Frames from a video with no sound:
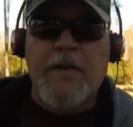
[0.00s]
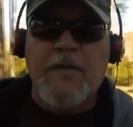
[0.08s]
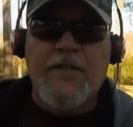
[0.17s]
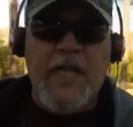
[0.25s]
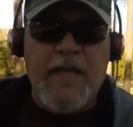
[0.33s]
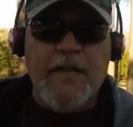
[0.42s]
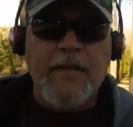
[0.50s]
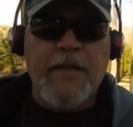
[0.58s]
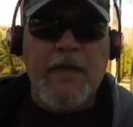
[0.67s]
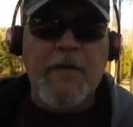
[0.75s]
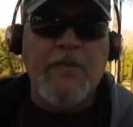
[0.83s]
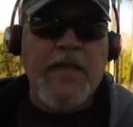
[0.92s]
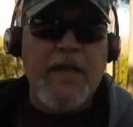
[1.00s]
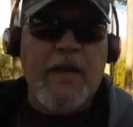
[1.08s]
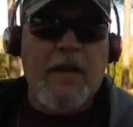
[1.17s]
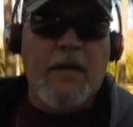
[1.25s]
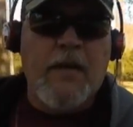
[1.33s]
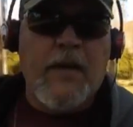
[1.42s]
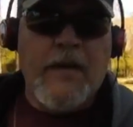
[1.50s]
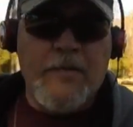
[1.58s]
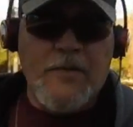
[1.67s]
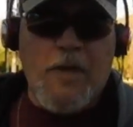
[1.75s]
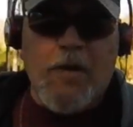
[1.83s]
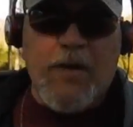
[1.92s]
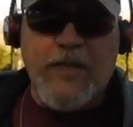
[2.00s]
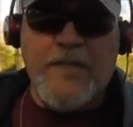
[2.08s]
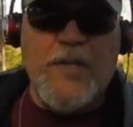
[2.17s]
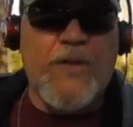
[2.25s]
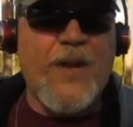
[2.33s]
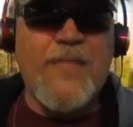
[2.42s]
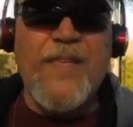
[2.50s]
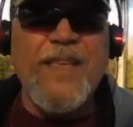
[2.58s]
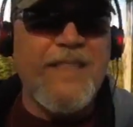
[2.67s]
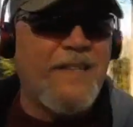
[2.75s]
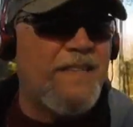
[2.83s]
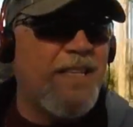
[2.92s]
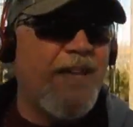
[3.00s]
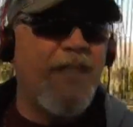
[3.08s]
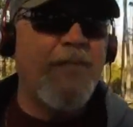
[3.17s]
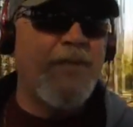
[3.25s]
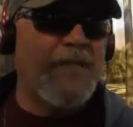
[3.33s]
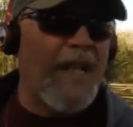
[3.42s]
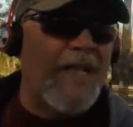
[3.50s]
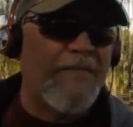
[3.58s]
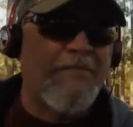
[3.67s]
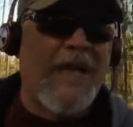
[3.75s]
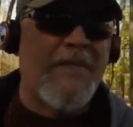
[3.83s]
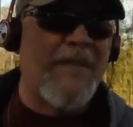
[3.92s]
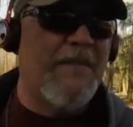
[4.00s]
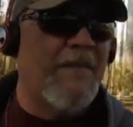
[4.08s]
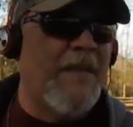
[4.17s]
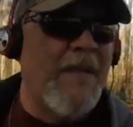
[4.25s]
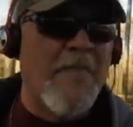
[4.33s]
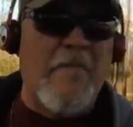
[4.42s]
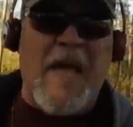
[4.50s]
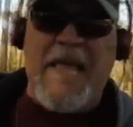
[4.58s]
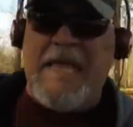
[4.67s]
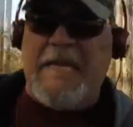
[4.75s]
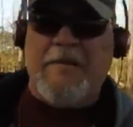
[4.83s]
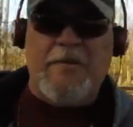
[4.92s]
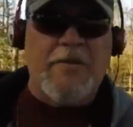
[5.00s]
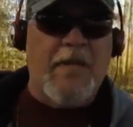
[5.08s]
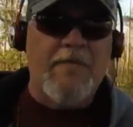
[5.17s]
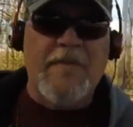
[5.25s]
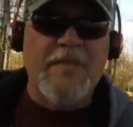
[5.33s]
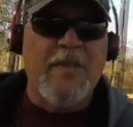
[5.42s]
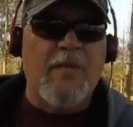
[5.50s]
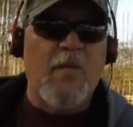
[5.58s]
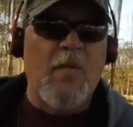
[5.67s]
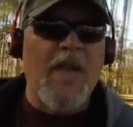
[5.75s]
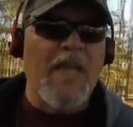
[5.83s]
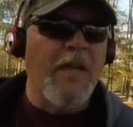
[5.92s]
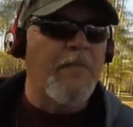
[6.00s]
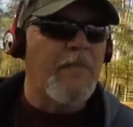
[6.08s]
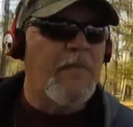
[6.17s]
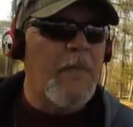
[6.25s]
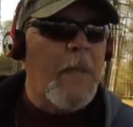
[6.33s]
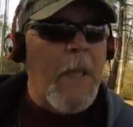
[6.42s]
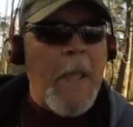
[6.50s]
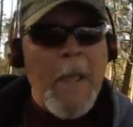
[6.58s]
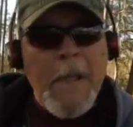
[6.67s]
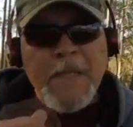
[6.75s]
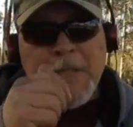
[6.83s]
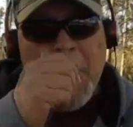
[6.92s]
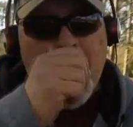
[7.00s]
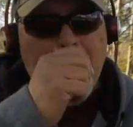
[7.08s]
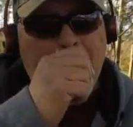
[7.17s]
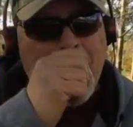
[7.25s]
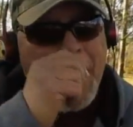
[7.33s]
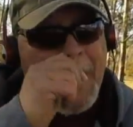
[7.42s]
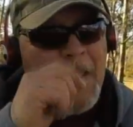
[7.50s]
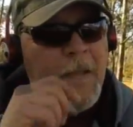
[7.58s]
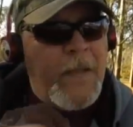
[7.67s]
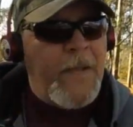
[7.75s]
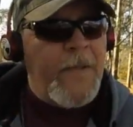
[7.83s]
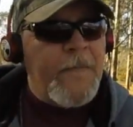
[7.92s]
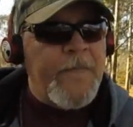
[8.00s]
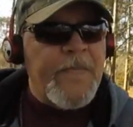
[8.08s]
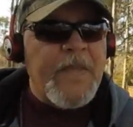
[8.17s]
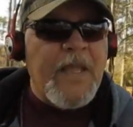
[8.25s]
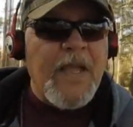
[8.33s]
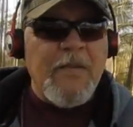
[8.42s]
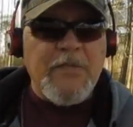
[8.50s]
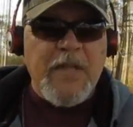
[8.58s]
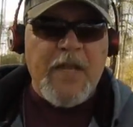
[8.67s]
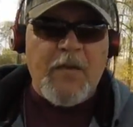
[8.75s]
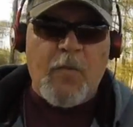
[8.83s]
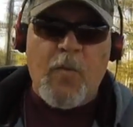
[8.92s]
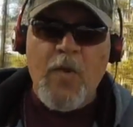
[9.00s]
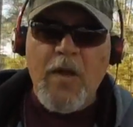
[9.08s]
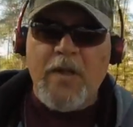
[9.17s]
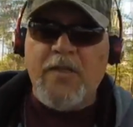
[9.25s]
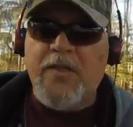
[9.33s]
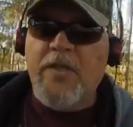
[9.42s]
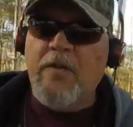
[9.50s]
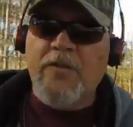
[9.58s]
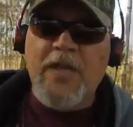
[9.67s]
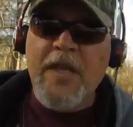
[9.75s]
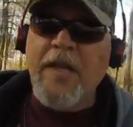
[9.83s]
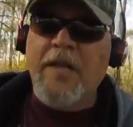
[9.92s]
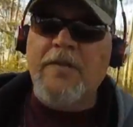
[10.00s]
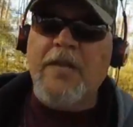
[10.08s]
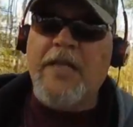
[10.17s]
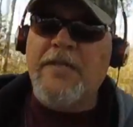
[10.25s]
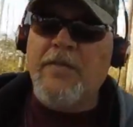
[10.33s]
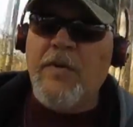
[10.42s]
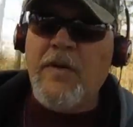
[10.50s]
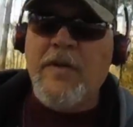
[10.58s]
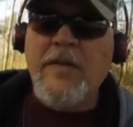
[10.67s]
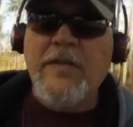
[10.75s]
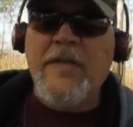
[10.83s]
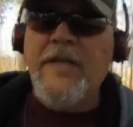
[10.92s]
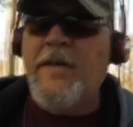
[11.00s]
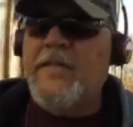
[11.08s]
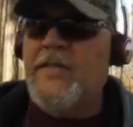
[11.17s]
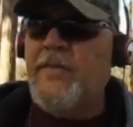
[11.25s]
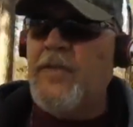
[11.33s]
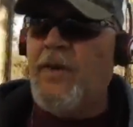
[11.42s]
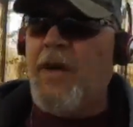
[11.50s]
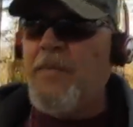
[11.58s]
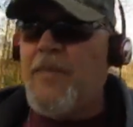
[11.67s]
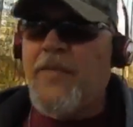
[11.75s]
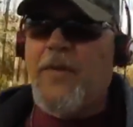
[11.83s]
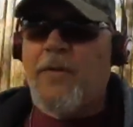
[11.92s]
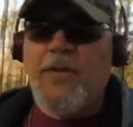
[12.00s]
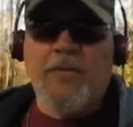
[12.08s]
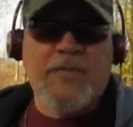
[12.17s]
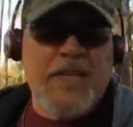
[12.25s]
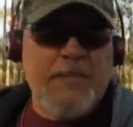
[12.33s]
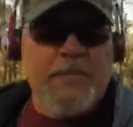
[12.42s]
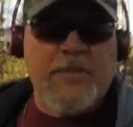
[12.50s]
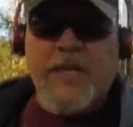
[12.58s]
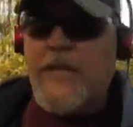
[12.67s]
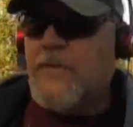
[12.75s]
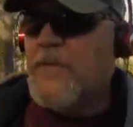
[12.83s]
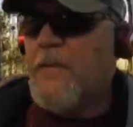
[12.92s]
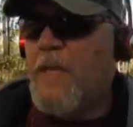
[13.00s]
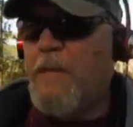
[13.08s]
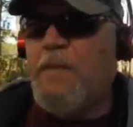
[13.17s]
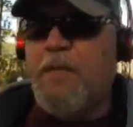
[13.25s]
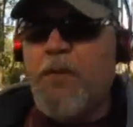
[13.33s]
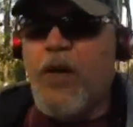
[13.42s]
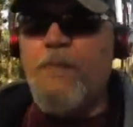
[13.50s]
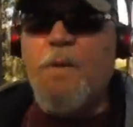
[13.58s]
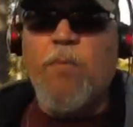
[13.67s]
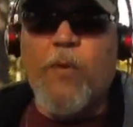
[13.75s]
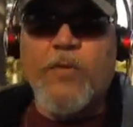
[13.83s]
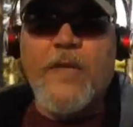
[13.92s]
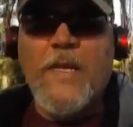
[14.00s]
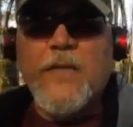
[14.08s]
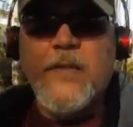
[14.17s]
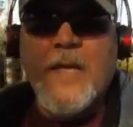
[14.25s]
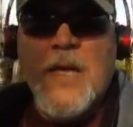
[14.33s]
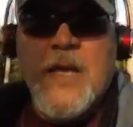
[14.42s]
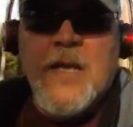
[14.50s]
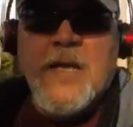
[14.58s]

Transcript: Louisiana, and Louisiana honors Arkansas. And I think the other one's like maybe Maine or something way up." So I was like, "Really?" She goes, "Yeah." I said, "Well, good deal." I said, I thought, 10% or something, that'd be worth getting."